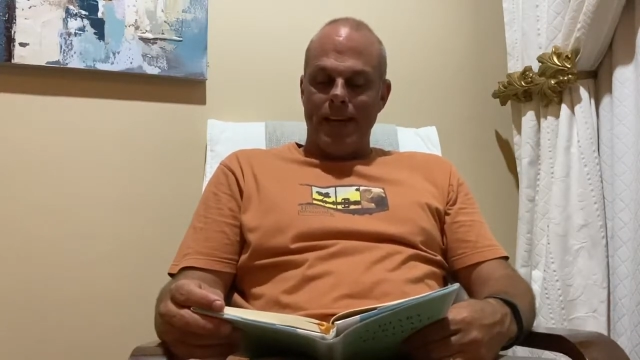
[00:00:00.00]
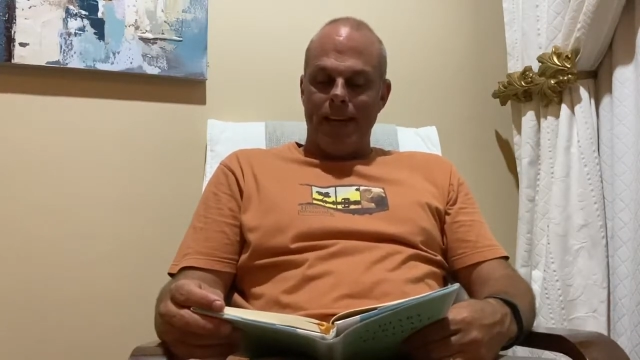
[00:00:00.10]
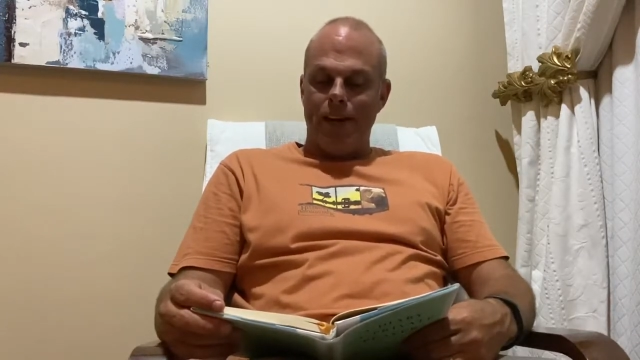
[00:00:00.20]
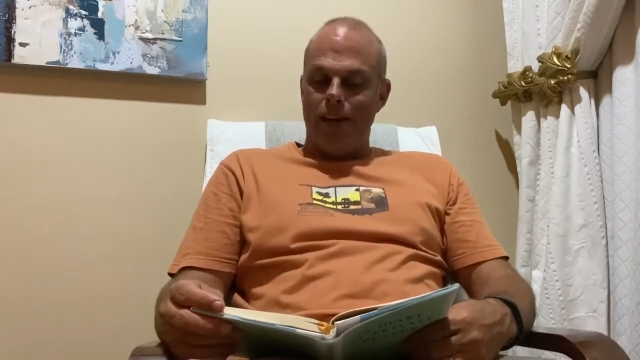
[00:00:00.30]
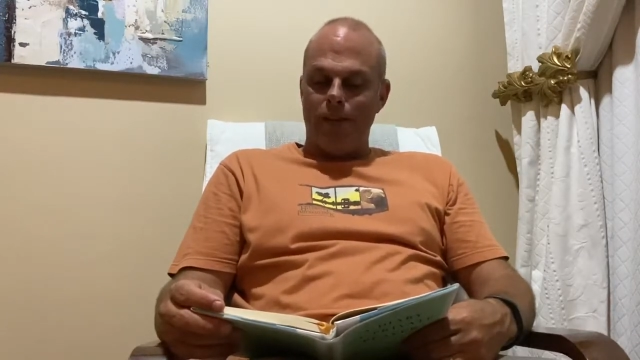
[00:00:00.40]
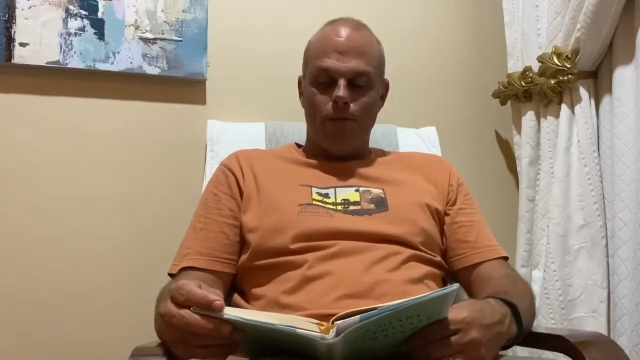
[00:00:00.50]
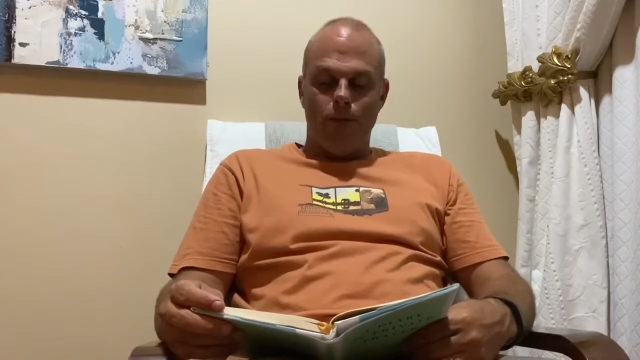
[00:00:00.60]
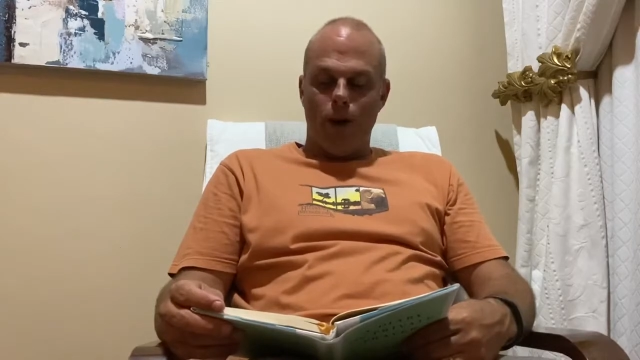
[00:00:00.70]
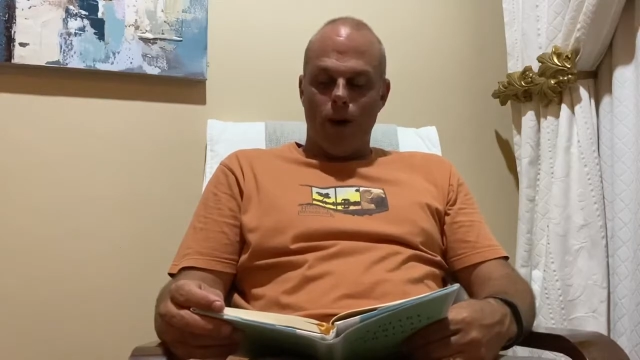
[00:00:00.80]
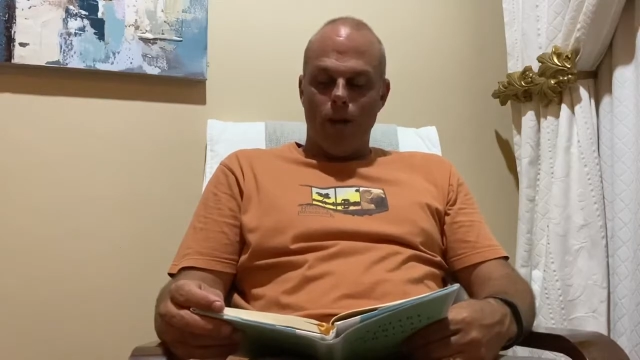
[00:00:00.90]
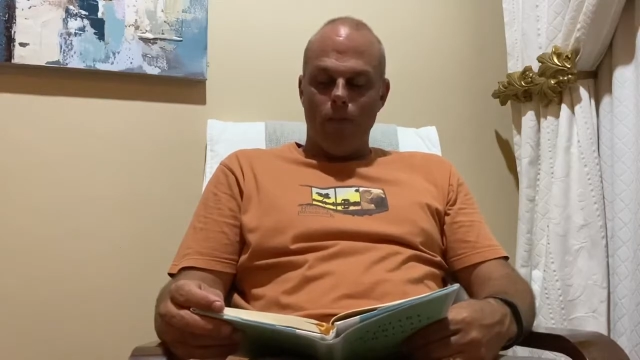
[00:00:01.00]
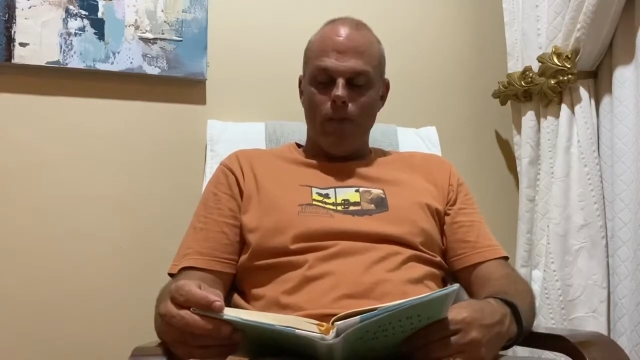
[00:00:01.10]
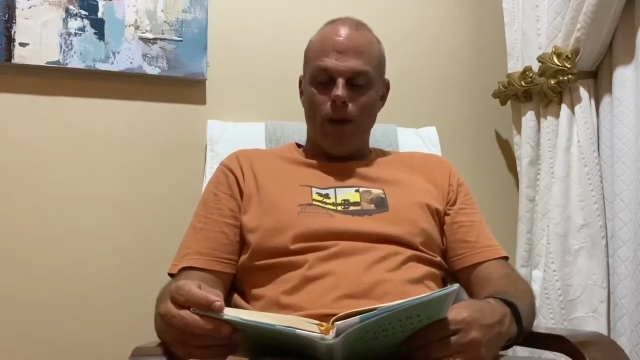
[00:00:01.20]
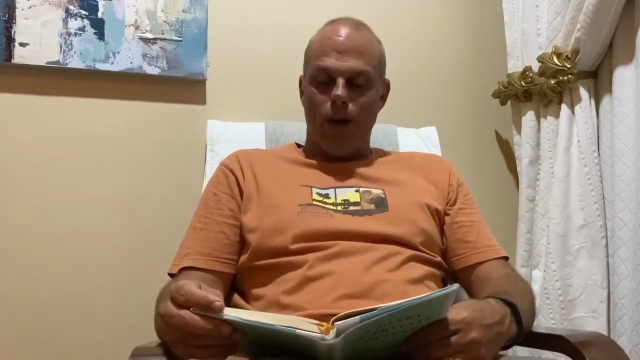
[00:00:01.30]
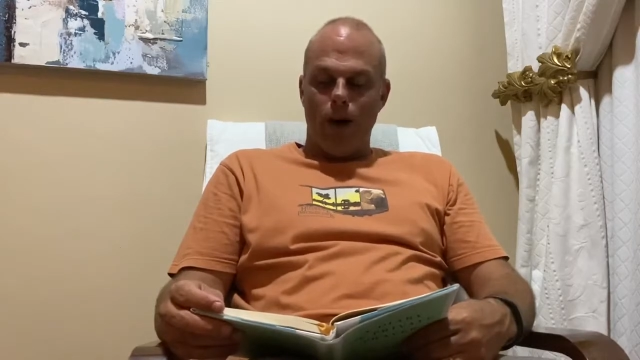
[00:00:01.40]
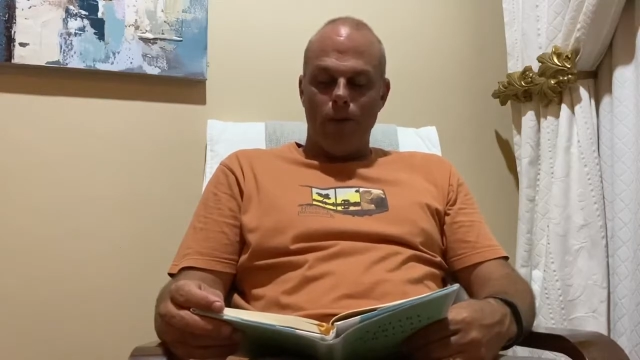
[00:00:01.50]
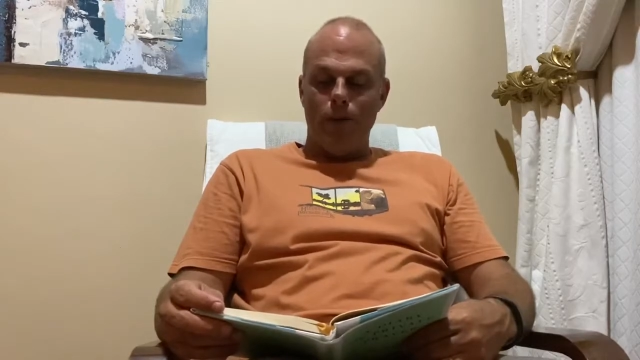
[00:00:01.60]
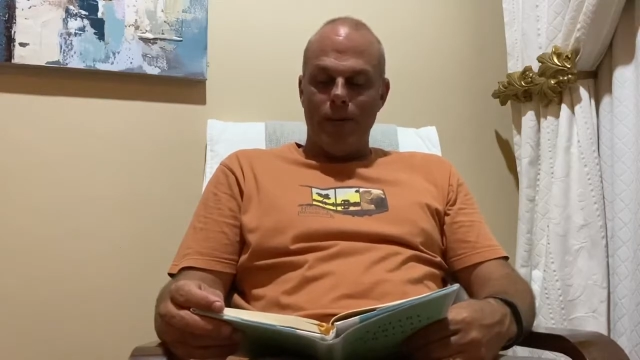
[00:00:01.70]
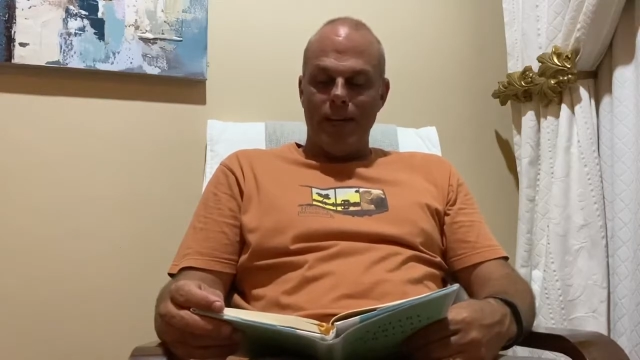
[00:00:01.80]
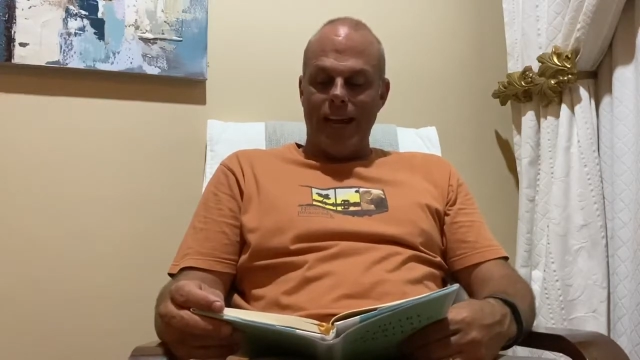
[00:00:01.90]
and not for
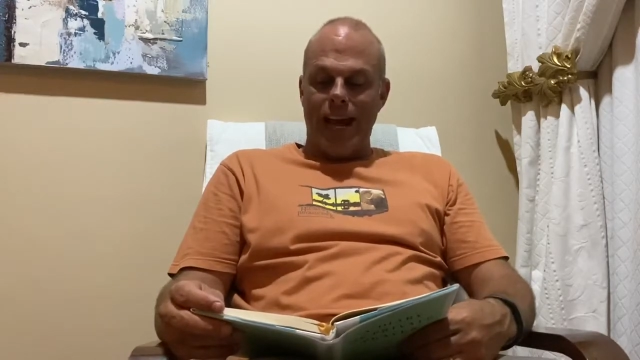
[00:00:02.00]
harboring